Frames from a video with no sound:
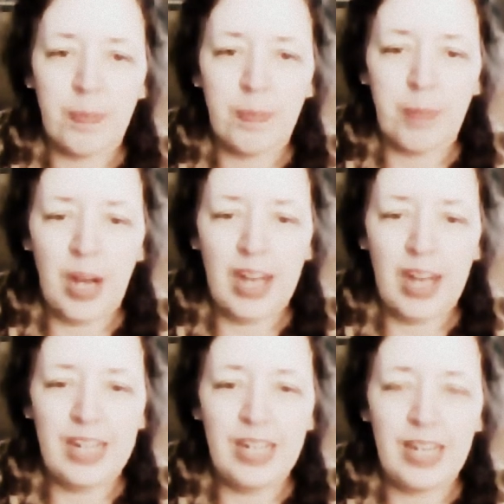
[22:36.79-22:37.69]

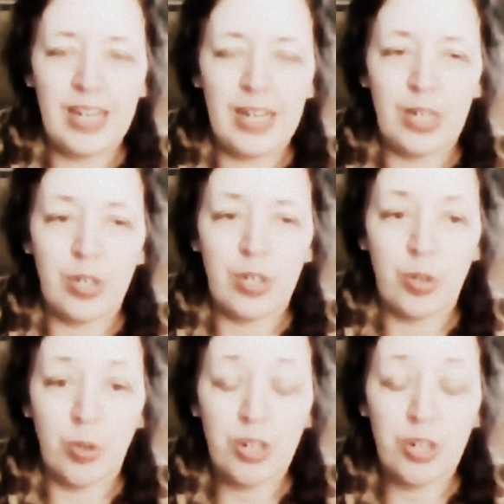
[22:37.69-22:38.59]
bind and
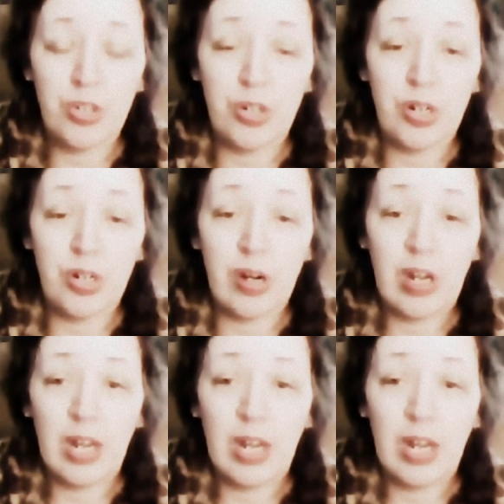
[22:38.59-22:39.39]
torture